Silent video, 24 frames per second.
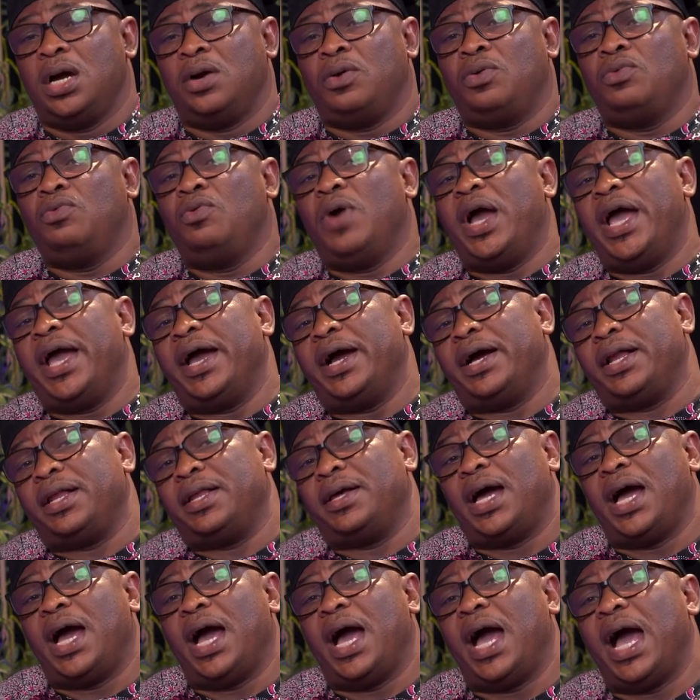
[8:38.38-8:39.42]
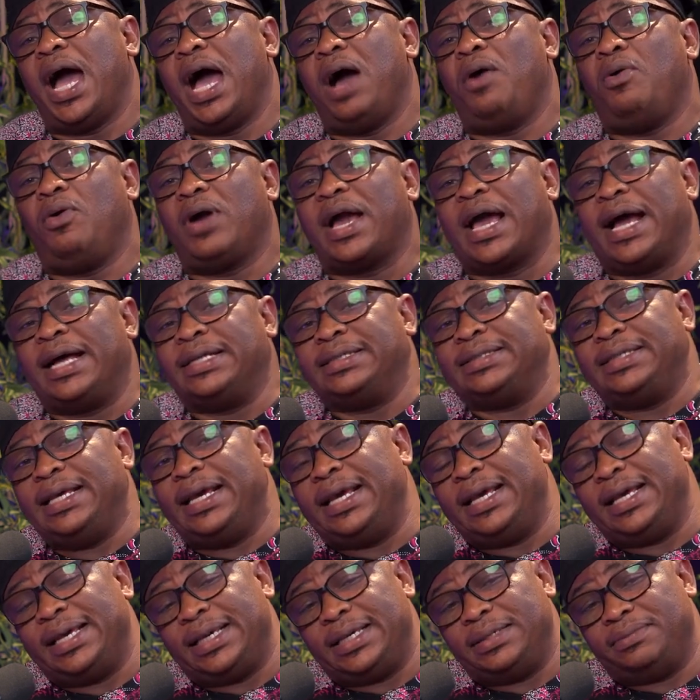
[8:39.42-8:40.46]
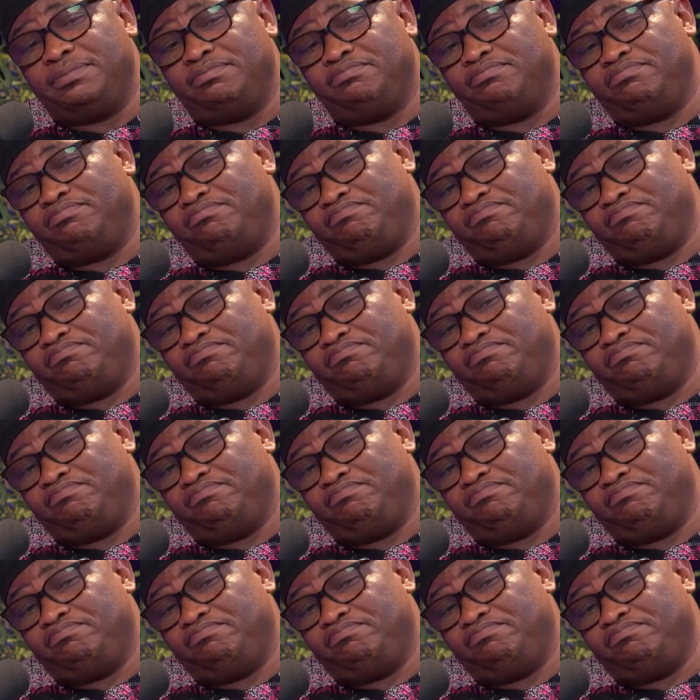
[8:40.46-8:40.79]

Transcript: Well, how can they?